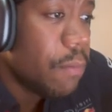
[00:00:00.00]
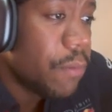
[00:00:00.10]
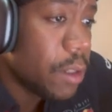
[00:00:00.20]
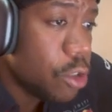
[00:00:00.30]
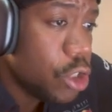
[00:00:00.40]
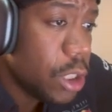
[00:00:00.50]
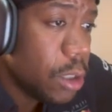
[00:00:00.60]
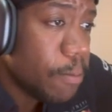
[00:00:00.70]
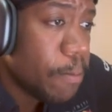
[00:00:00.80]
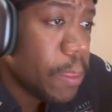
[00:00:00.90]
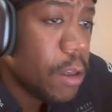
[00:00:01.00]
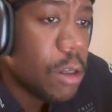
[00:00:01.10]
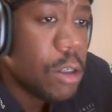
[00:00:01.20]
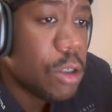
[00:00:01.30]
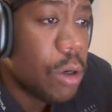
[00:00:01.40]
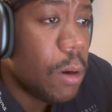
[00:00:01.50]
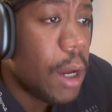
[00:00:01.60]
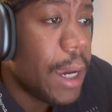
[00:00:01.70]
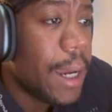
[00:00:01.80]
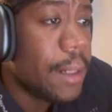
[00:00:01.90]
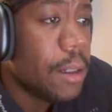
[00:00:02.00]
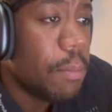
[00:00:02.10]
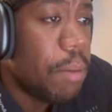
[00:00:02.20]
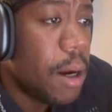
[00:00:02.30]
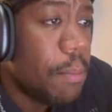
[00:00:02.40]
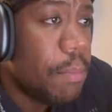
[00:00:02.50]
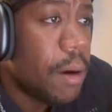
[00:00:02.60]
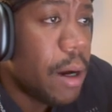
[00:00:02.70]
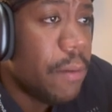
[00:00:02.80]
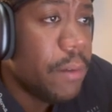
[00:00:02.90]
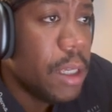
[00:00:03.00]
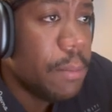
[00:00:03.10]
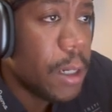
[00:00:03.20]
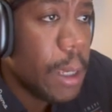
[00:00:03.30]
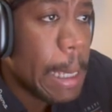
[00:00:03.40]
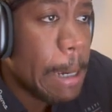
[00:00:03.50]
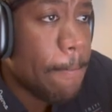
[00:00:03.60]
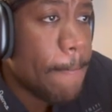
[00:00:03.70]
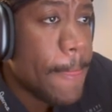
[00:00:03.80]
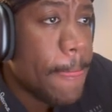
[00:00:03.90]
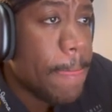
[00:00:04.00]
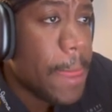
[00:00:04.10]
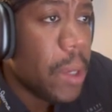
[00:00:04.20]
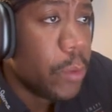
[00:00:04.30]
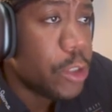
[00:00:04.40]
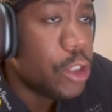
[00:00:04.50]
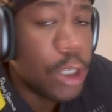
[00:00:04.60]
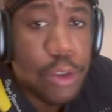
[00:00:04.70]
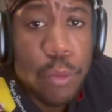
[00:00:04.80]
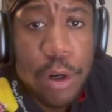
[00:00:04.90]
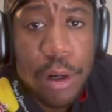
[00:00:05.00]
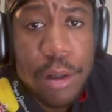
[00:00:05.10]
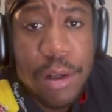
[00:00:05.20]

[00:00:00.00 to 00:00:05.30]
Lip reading: for the G. So I got the pump off eBay, which doesn't work.